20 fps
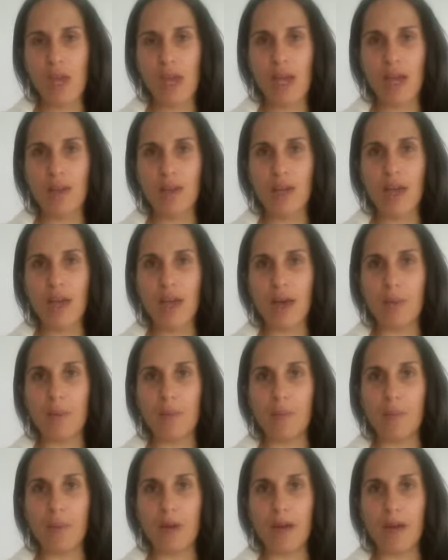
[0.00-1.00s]
I
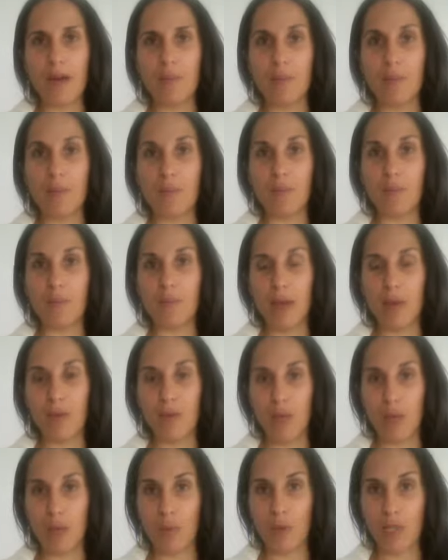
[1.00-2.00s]
I
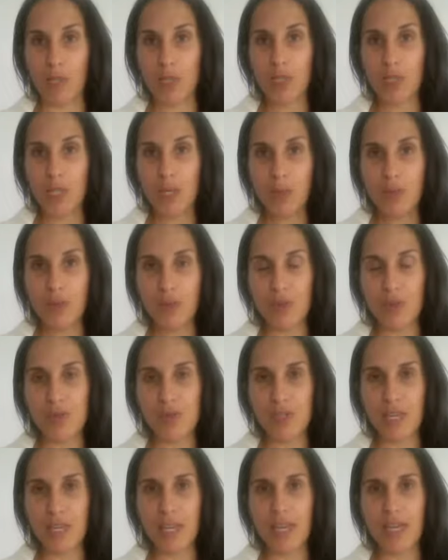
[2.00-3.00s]
really want to share with you
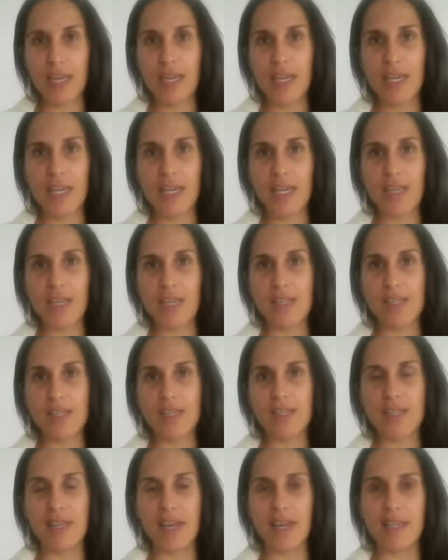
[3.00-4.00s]
today
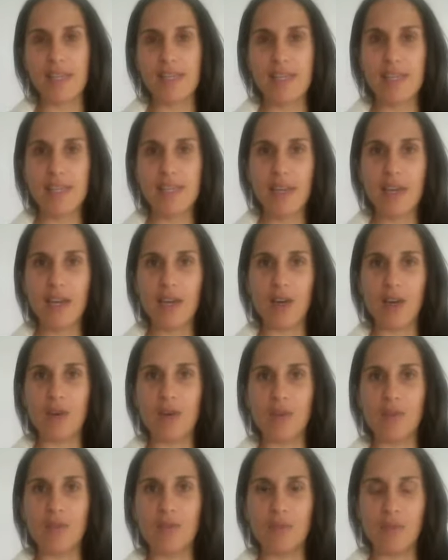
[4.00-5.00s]
is the idea
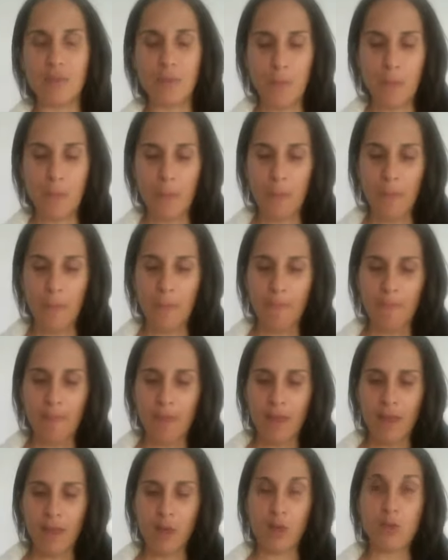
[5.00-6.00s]
of
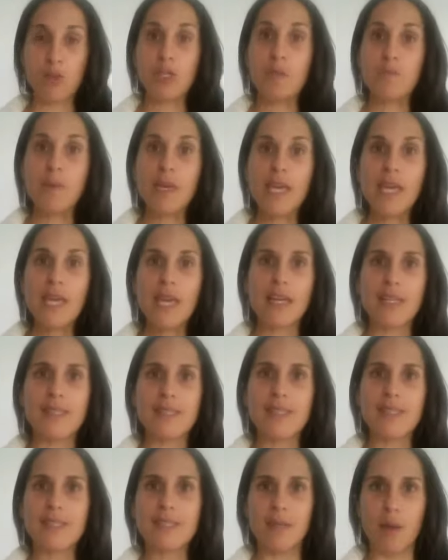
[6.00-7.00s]
just making it
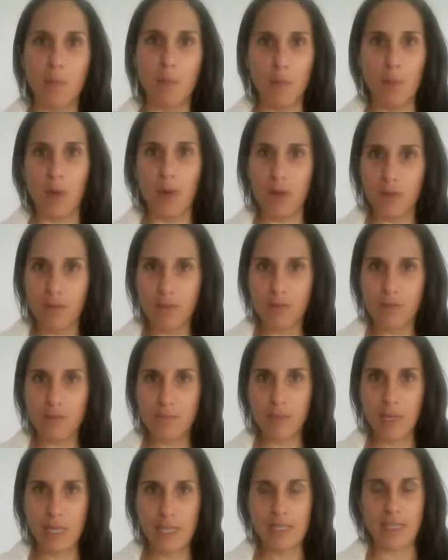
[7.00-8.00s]
simple.
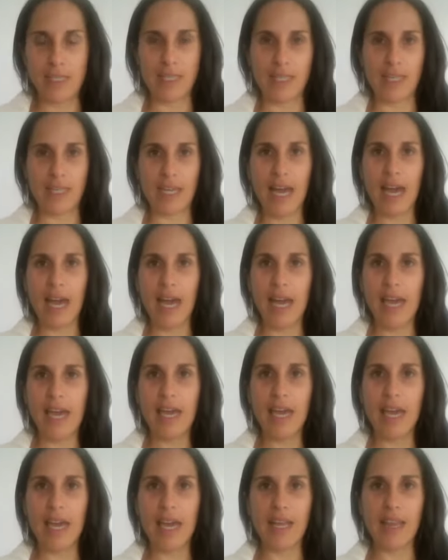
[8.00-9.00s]
Basically,
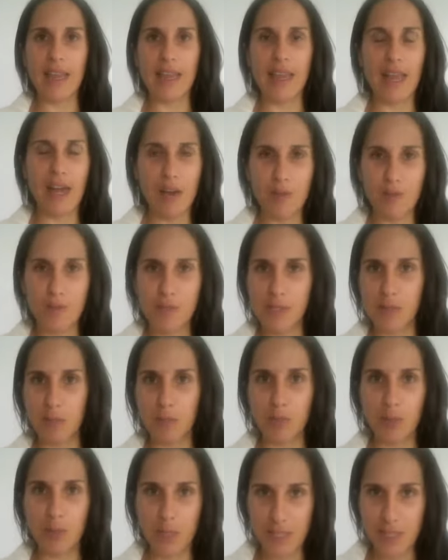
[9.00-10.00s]
I love
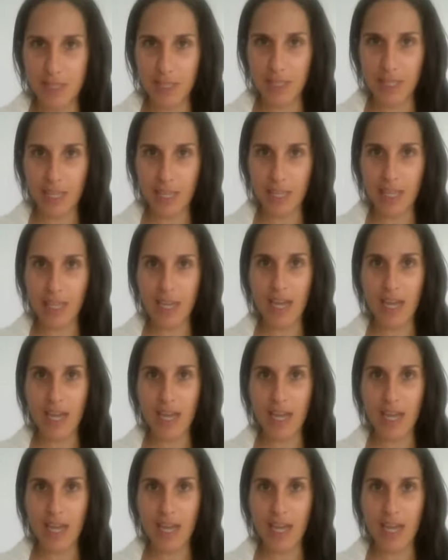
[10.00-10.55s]
simplicity.